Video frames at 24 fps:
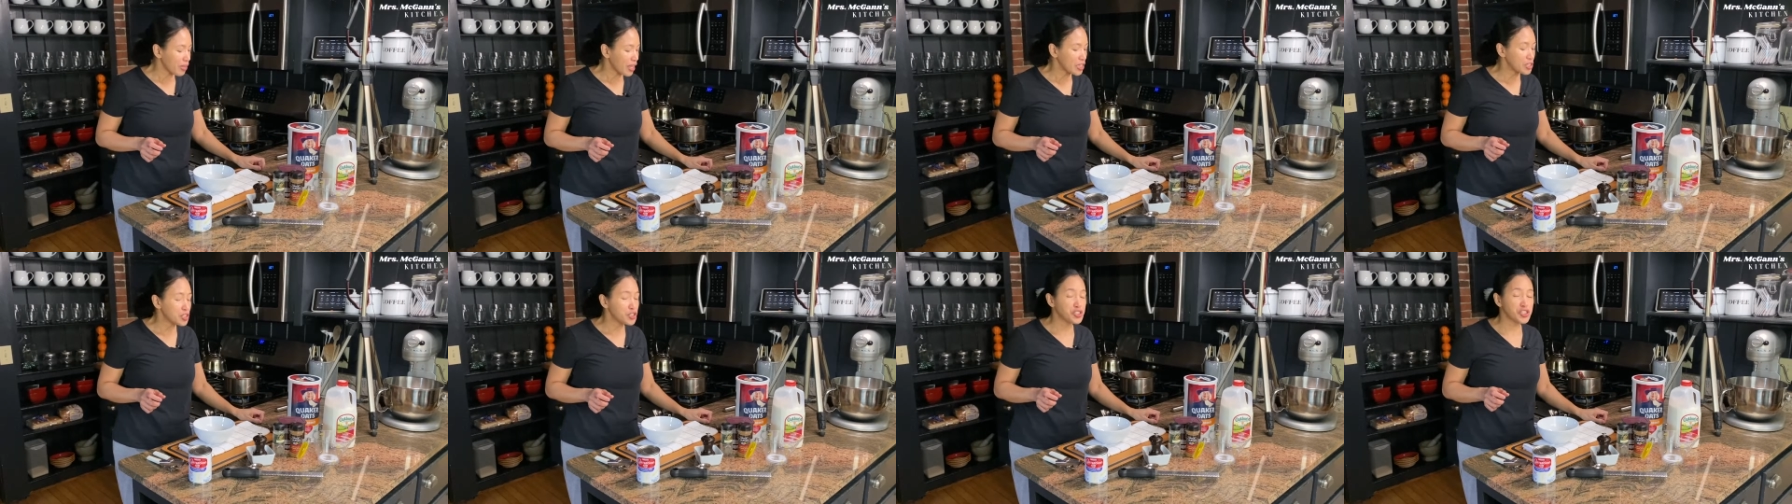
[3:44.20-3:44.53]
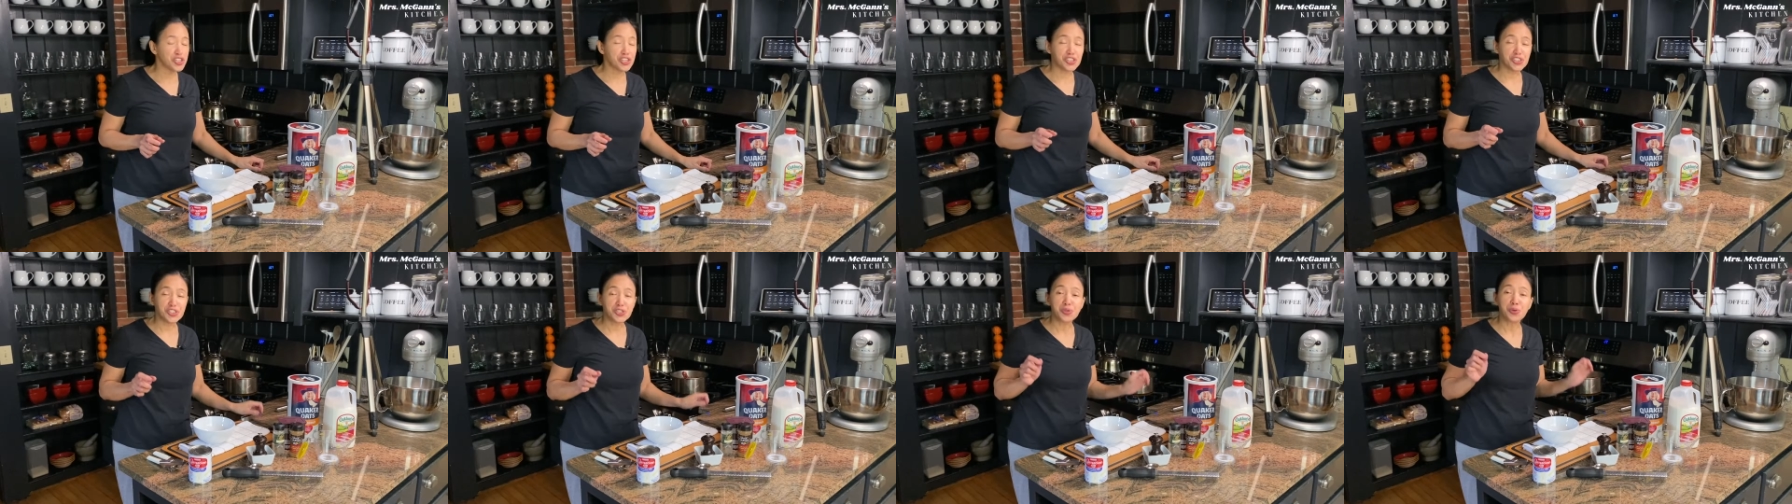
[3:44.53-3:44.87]

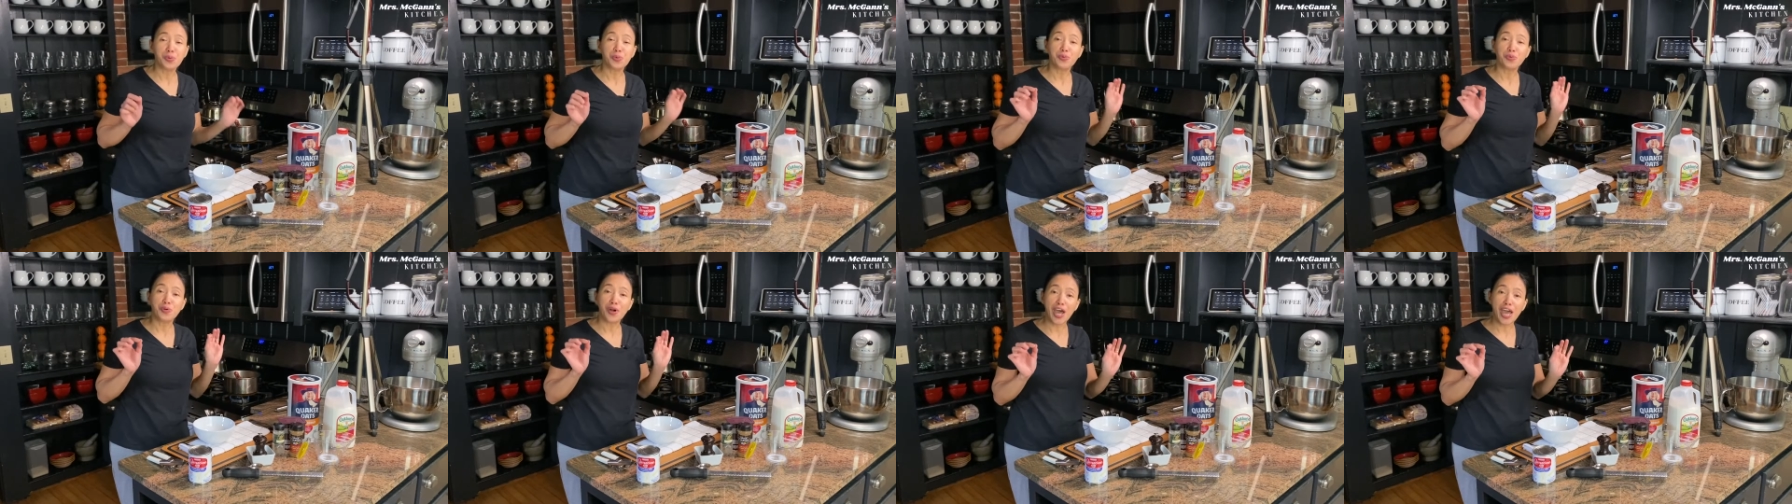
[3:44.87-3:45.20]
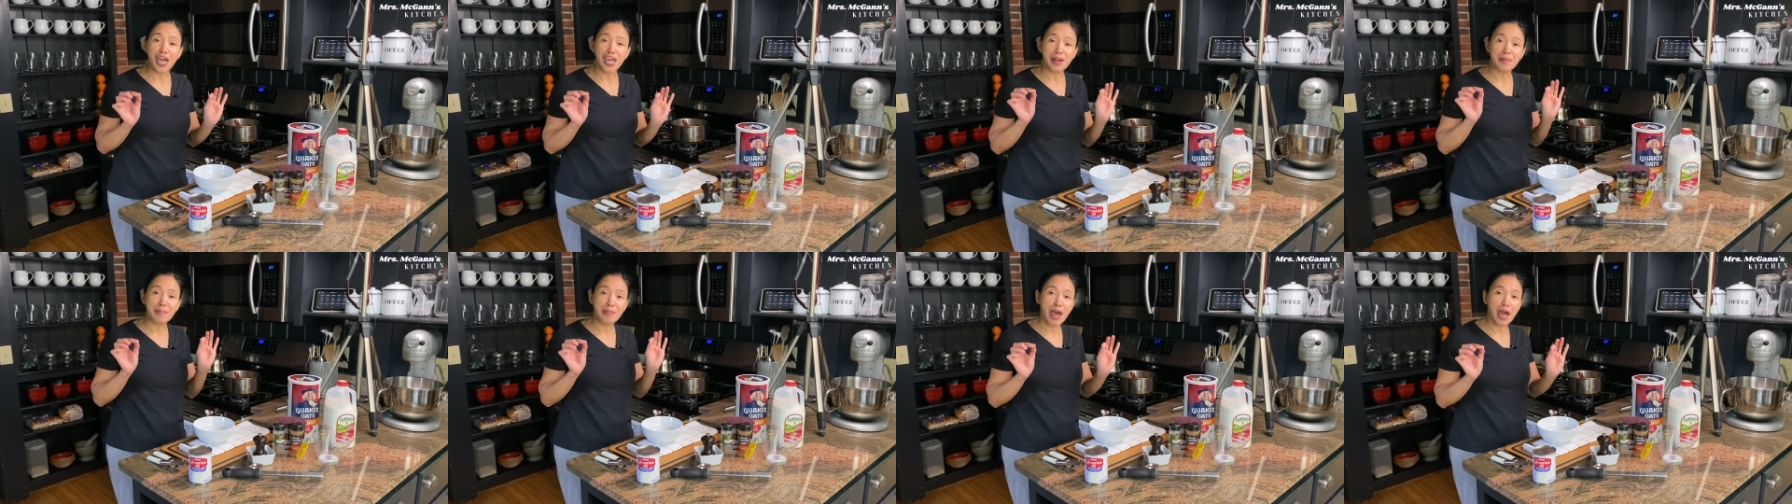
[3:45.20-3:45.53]
Just right
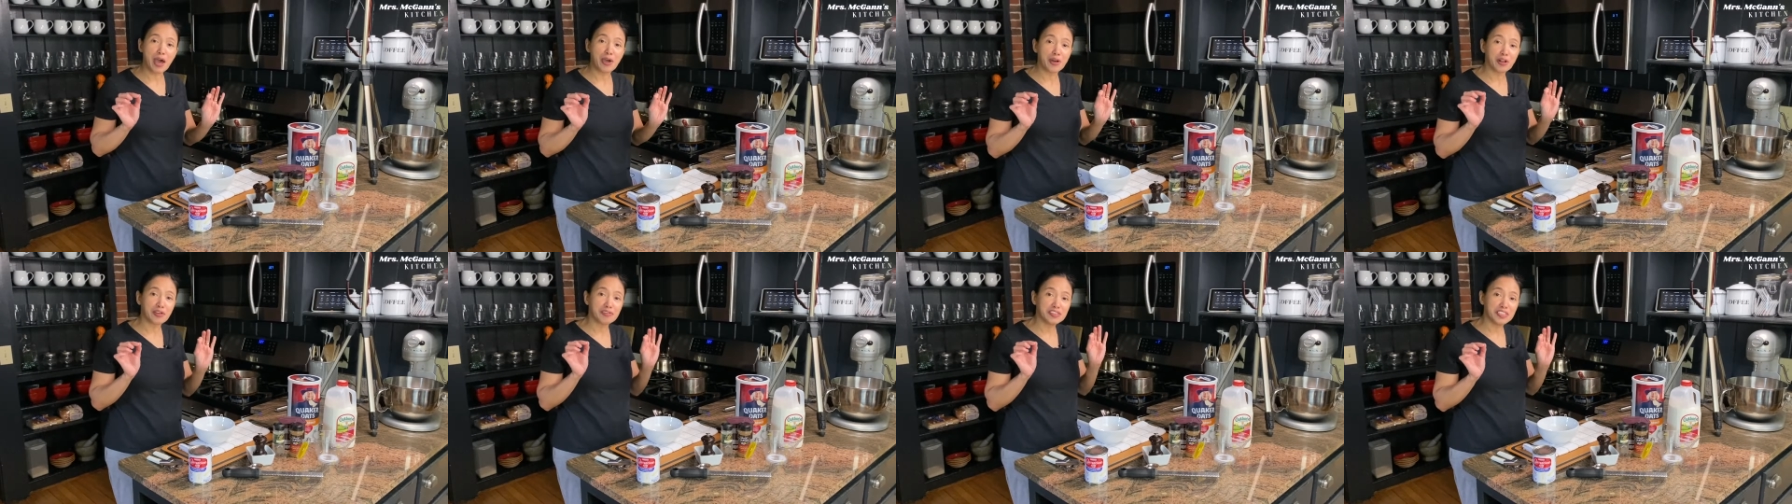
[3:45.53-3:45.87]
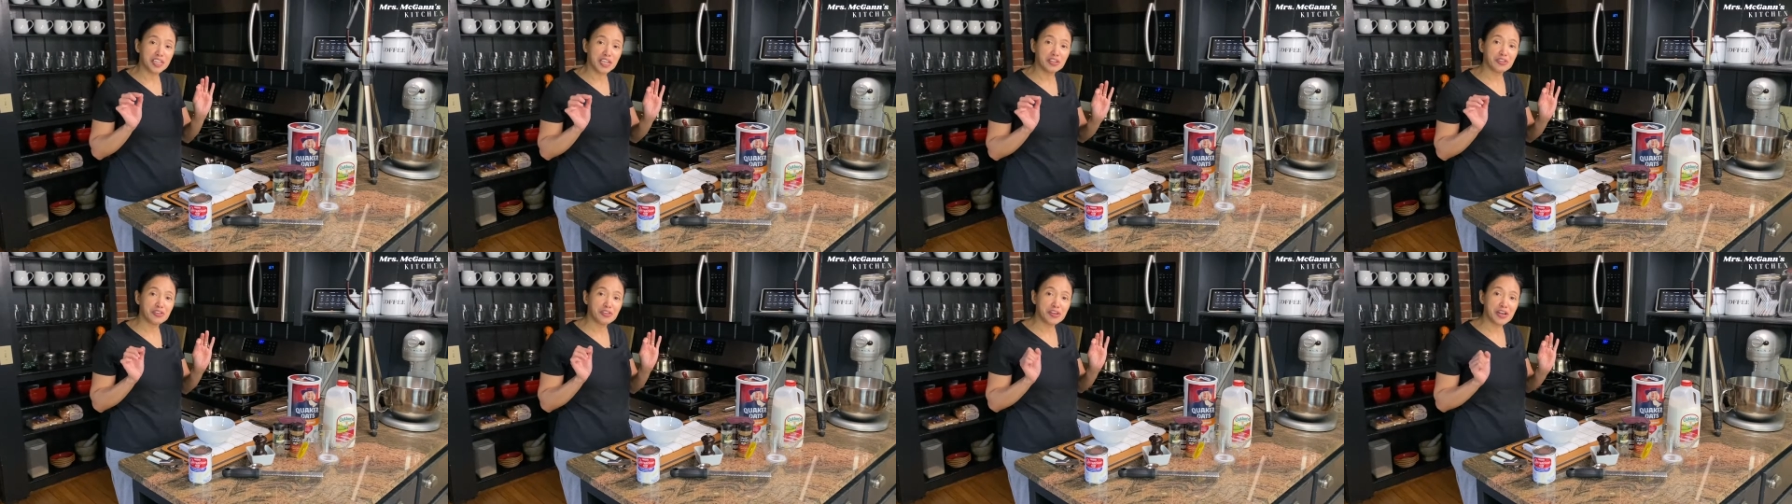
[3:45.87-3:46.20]
amount of
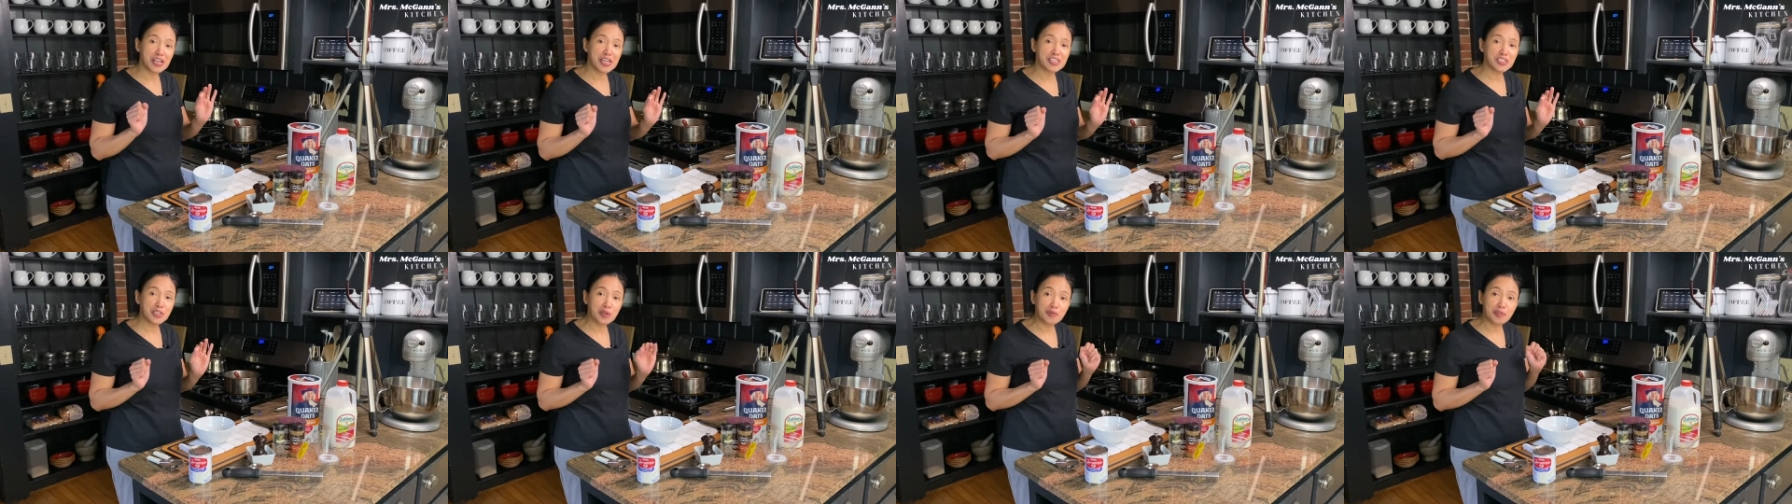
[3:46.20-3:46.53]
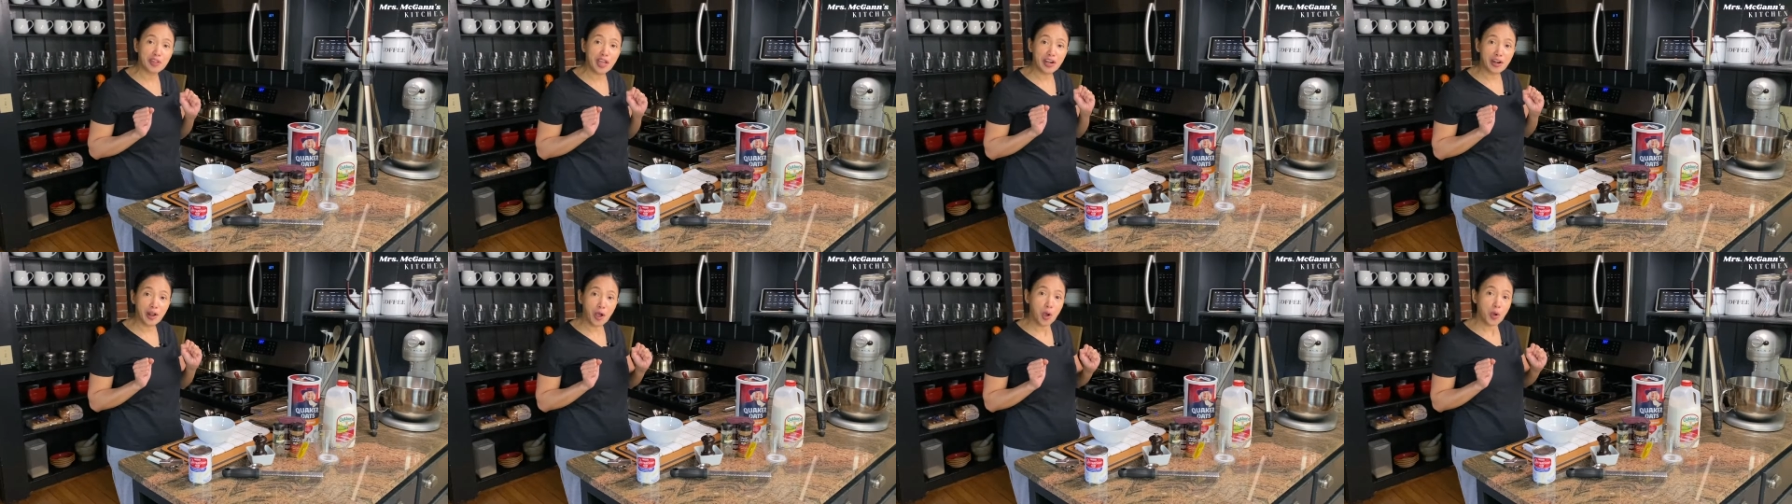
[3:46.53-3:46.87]
tenderness of
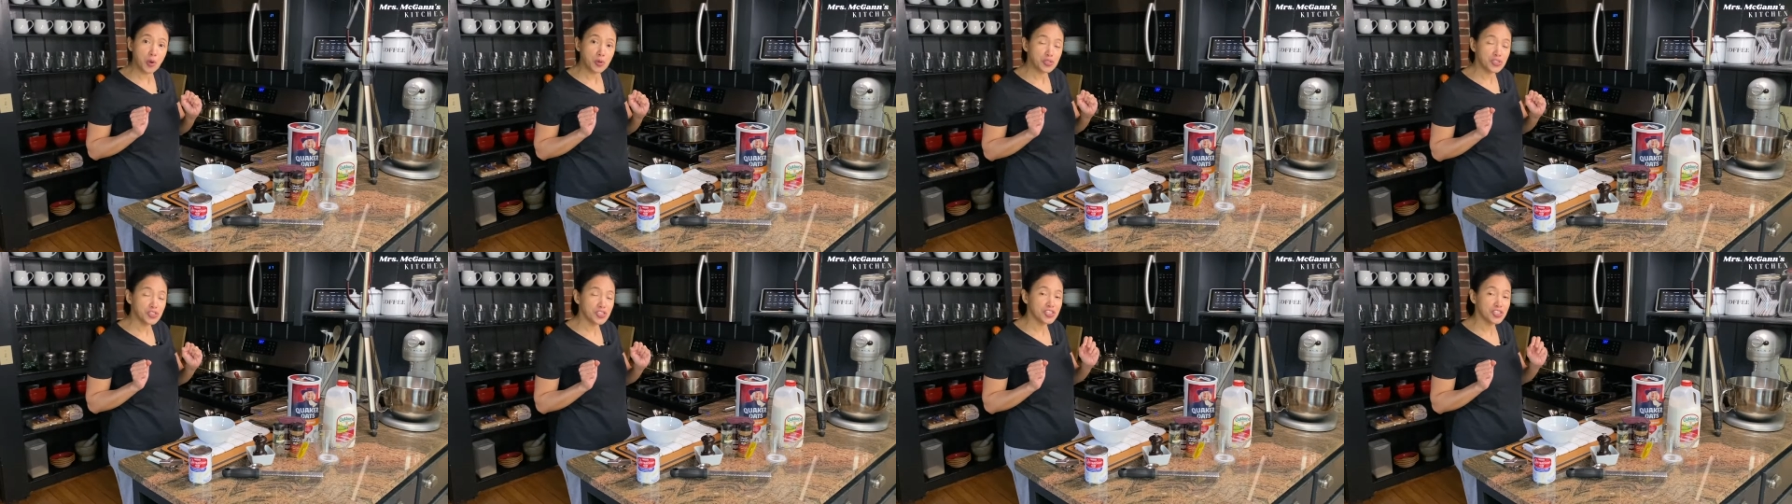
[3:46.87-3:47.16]
that oats.